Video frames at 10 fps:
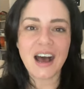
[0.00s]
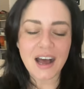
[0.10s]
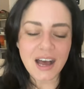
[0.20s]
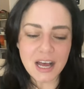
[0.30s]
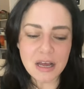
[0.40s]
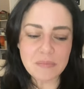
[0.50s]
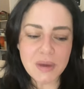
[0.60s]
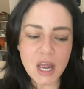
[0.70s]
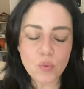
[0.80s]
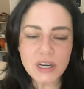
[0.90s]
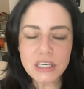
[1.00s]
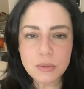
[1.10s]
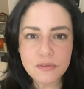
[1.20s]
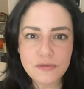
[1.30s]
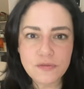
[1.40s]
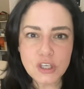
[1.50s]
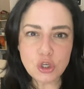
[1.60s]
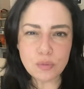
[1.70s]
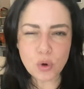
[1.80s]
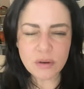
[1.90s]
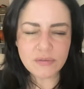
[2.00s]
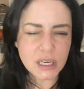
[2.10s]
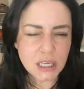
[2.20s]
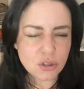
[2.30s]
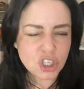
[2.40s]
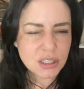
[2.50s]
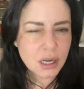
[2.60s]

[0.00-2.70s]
Um, I want to do a few more videos, just a